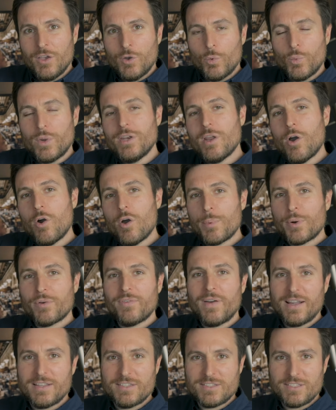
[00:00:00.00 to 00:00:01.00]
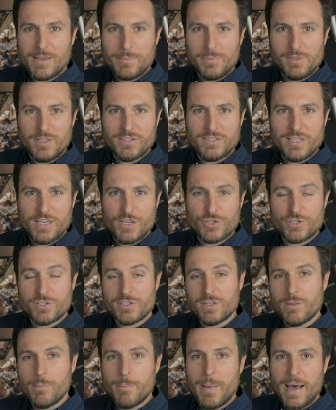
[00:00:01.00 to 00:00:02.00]
We know it provides
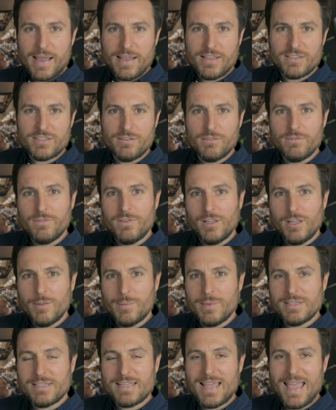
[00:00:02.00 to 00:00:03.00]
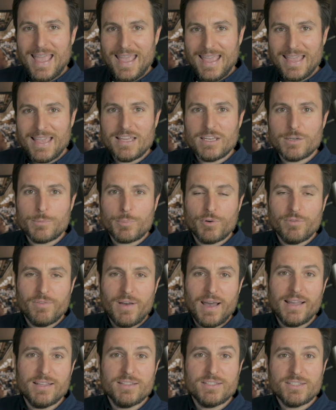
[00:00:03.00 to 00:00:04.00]
stabilization to the myosin filament and
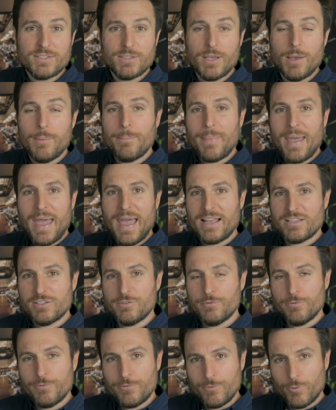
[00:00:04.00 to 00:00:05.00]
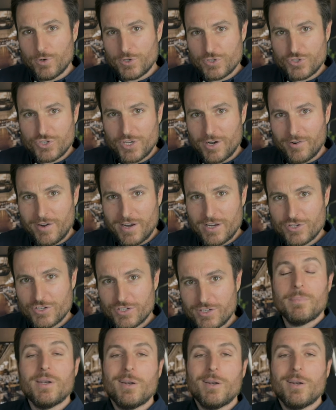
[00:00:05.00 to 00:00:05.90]
provides some passive force generation.